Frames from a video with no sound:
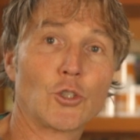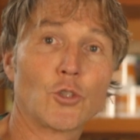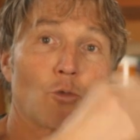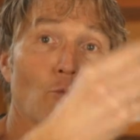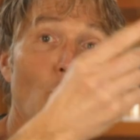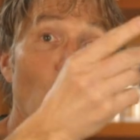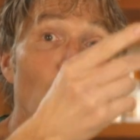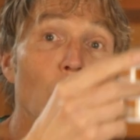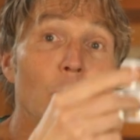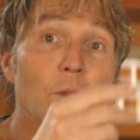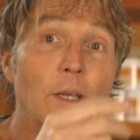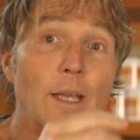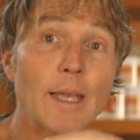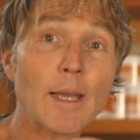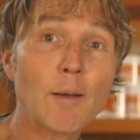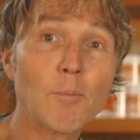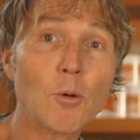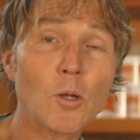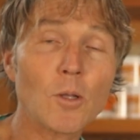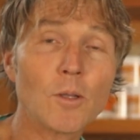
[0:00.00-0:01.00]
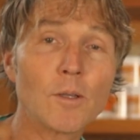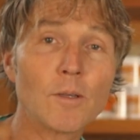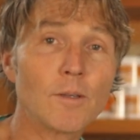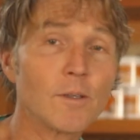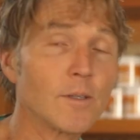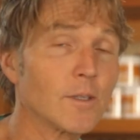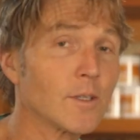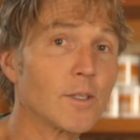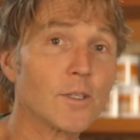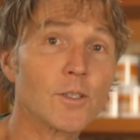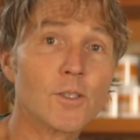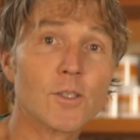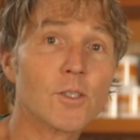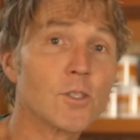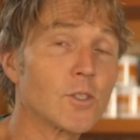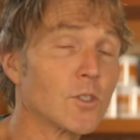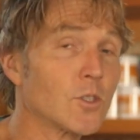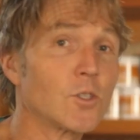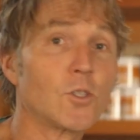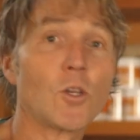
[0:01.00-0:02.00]
throw the kibble,
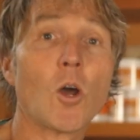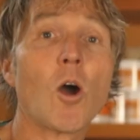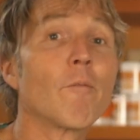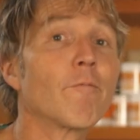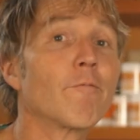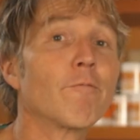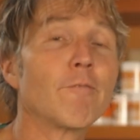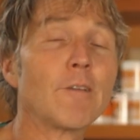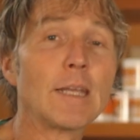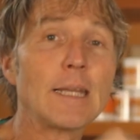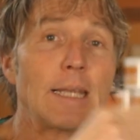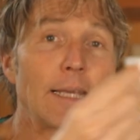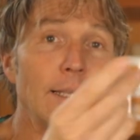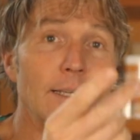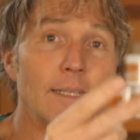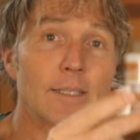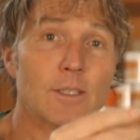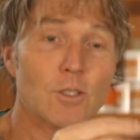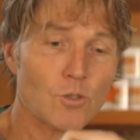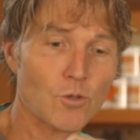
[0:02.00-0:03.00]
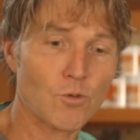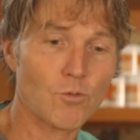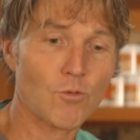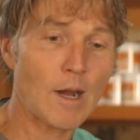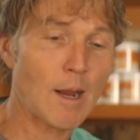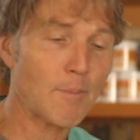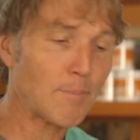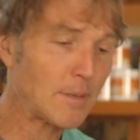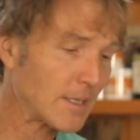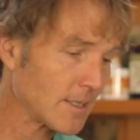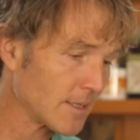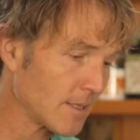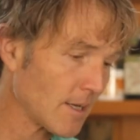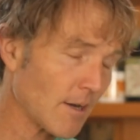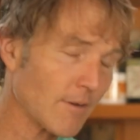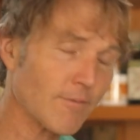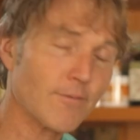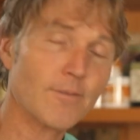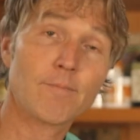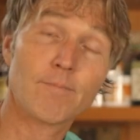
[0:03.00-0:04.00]
stop feeding this crappy
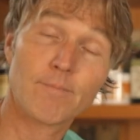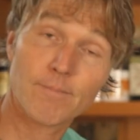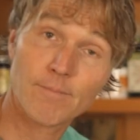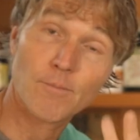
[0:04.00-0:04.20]
stuff.